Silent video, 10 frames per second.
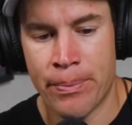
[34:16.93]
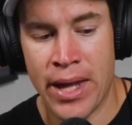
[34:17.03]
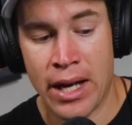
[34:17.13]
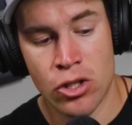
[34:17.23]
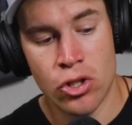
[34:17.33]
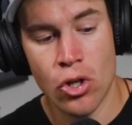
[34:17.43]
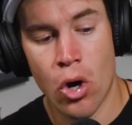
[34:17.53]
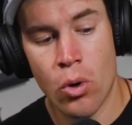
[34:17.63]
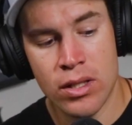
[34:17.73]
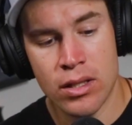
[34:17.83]
That is
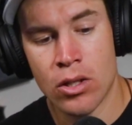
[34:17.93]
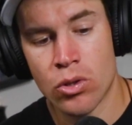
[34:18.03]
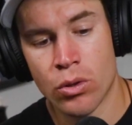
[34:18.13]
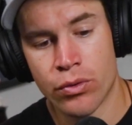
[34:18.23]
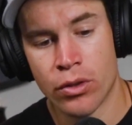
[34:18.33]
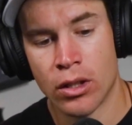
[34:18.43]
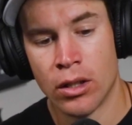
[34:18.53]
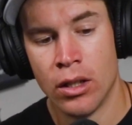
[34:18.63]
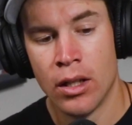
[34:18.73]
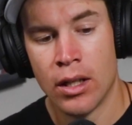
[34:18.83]
so essential
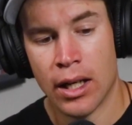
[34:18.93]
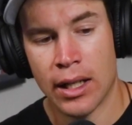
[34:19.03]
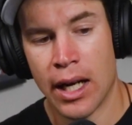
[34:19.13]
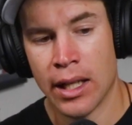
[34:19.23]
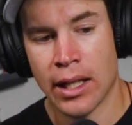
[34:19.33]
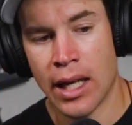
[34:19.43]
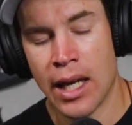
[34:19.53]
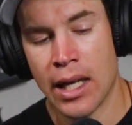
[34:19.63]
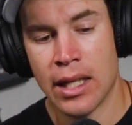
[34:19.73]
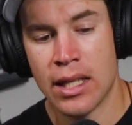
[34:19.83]
for a guy like
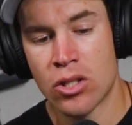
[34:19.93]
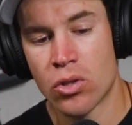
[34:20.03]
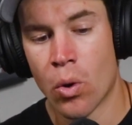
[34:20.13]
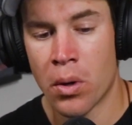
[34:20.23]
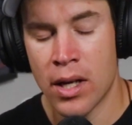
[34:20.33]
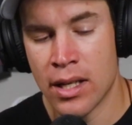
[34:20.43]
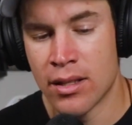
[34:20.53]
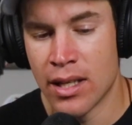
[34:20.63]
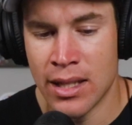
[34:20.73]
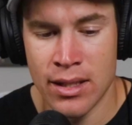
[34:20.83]
Cade. His story
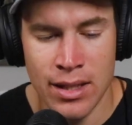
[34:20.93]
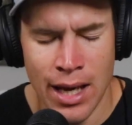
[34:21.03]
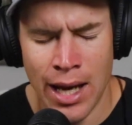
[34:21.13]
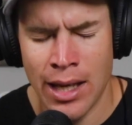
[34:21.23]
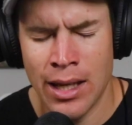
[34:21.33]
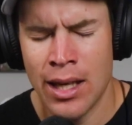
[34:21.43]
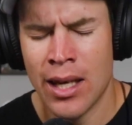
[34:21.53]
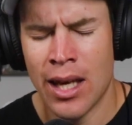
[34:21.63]
is insane.